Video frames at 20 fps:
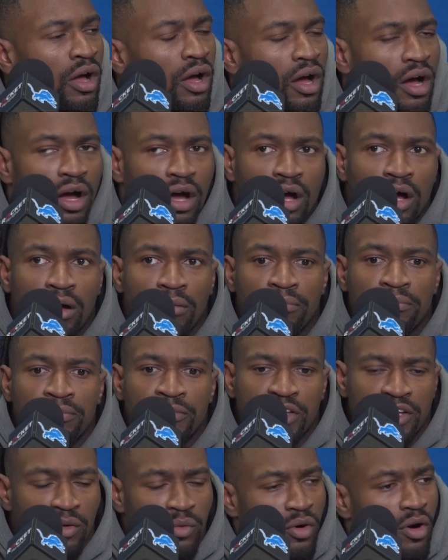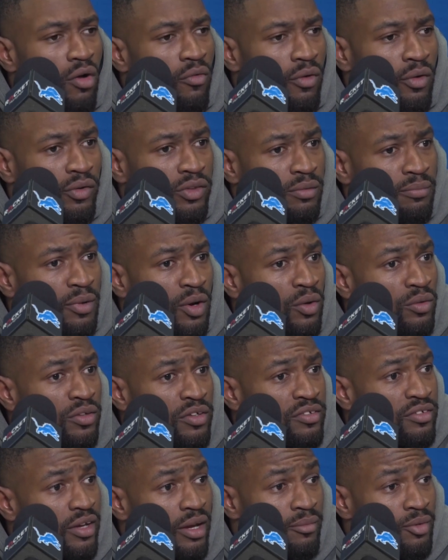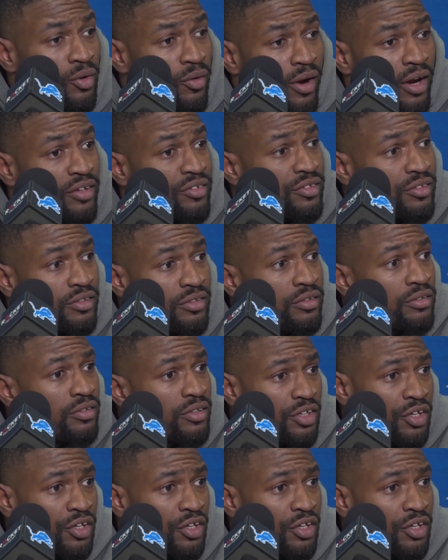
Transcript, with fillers: Um, you know, we're all rowing the boat in the same direction.